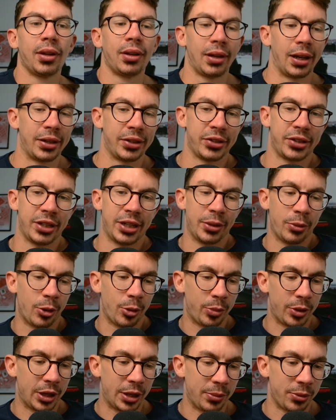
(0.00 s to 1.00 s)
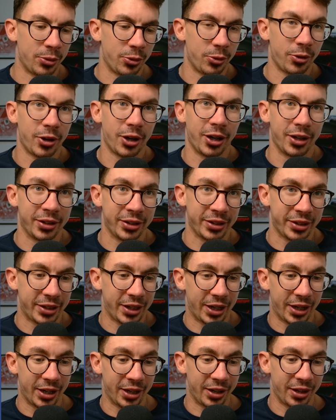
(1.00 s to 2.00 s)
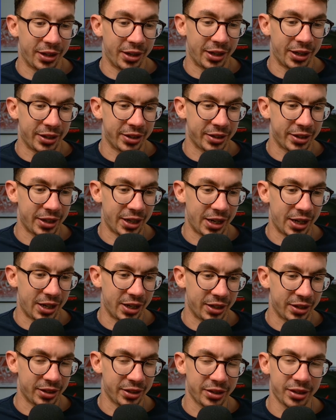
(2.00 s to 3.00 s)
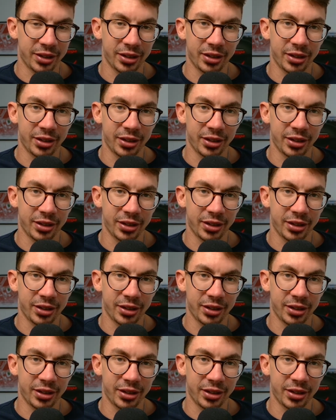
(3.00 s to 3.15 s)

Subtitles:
Let's see what people are saying. This is